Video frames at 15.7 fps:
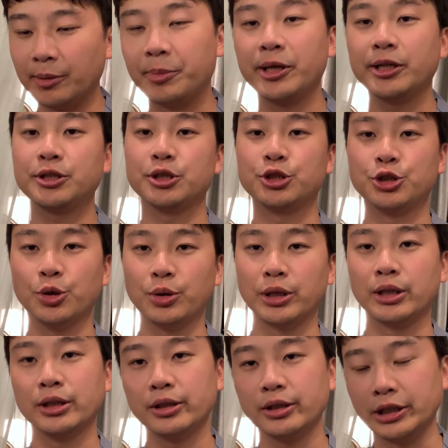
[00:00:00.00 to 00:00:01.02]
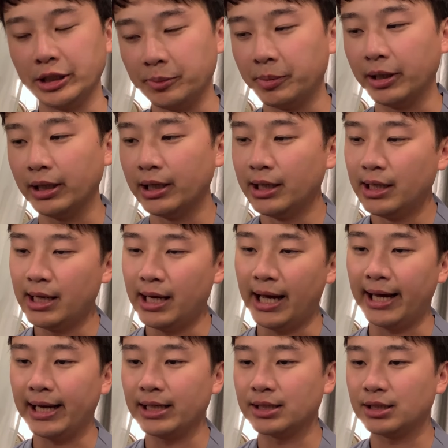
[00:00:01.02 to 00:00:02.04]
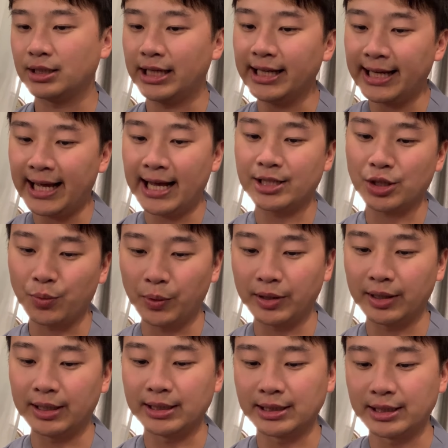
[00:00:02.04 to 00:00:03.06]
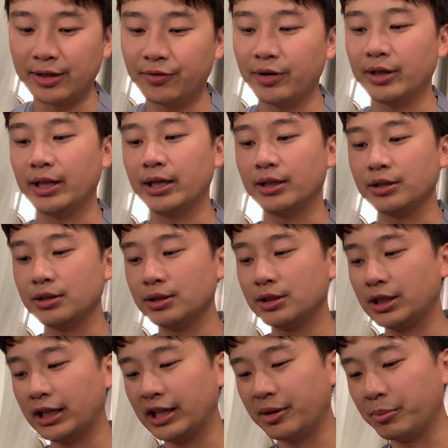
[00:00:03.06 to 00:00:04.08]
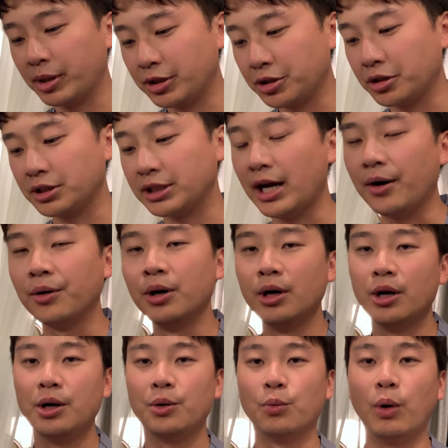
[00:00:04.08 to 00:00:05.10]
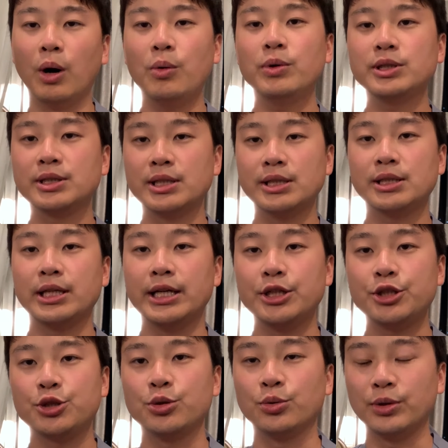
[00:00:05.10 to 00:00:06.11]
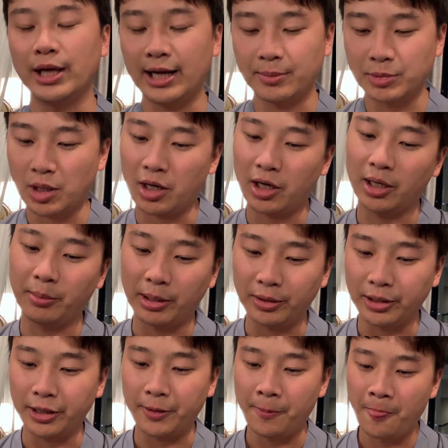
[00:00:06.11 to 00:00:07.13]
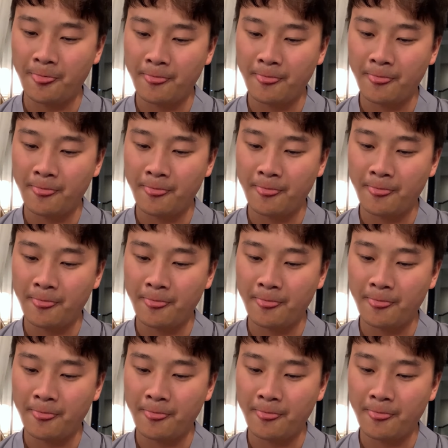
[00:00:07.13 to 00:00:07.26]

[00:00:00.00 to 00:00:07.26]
the pictures showed it clearly, but I guess getting hands-on with it is different than seeing it in pictures. Now, what was this issue that I'm talking about here?